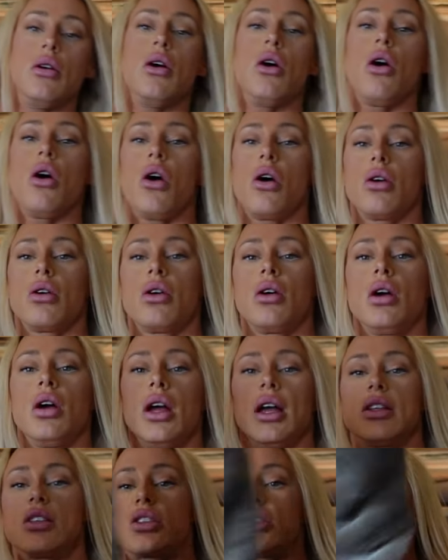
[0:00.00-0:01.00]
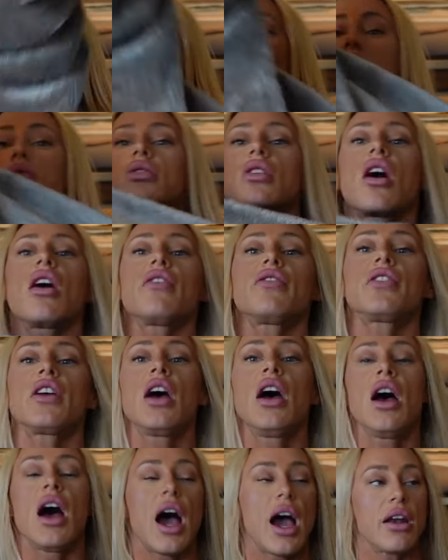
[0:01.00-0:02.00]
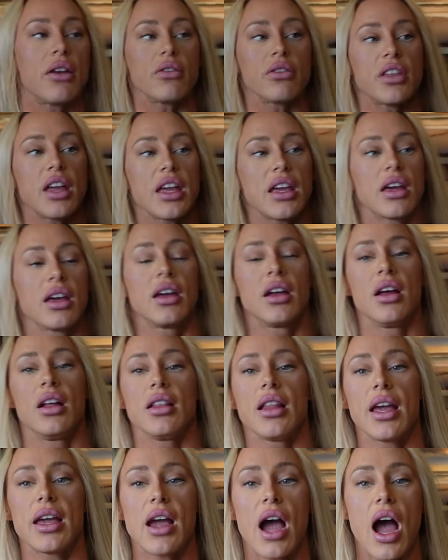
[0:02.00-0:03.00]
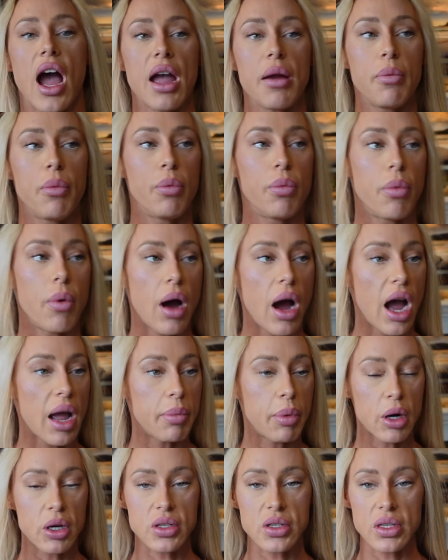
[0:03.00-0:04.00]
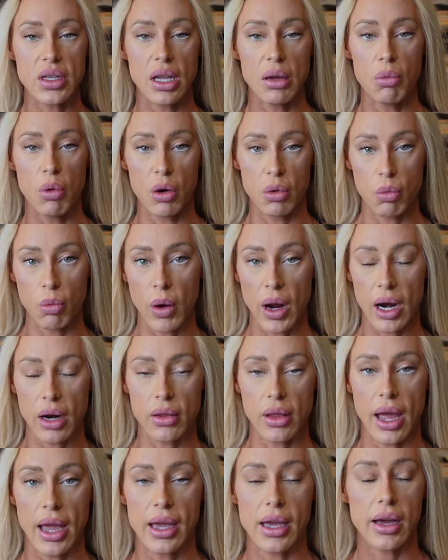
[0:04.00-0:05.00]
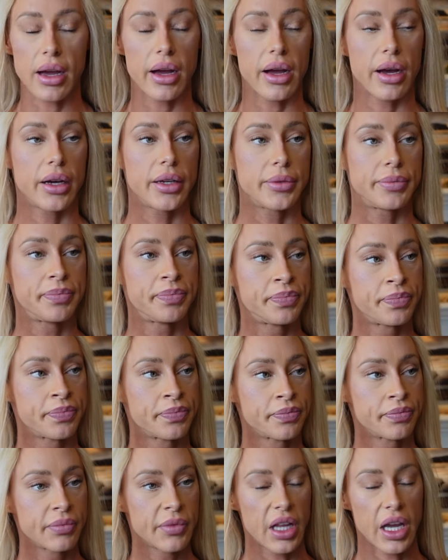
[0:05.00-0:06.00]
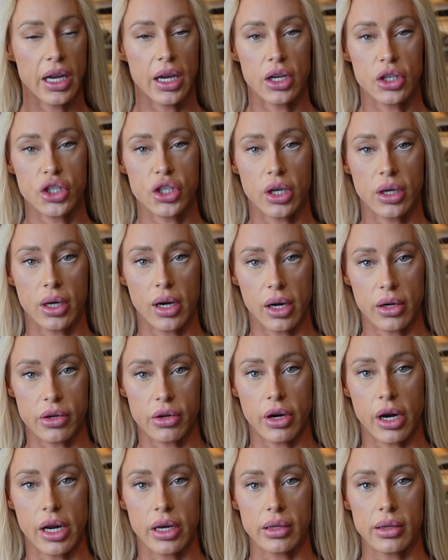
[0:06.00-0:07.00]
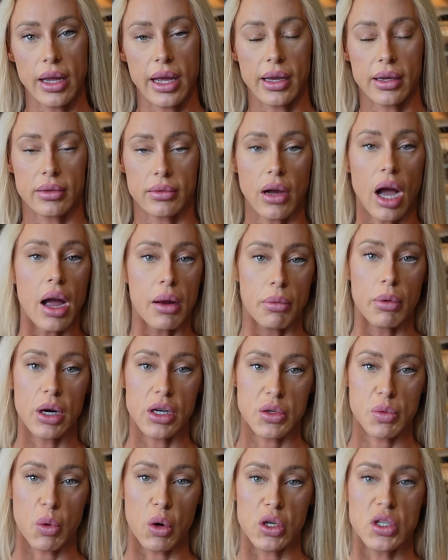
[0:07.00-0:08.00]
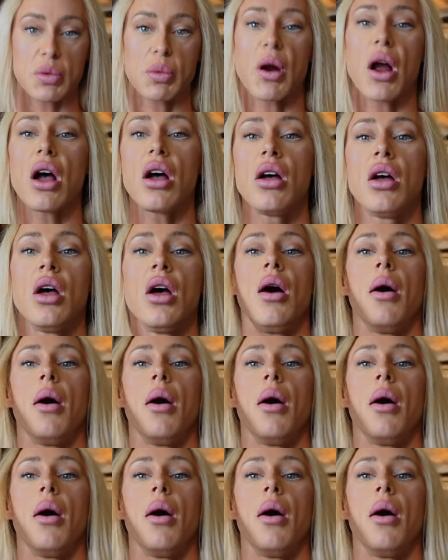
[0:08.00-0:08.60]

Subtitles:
Oh, it's so soft. I don't think, like, I personally wouldn't wear, like a shirt under it. Like, I'd wear a sports bra,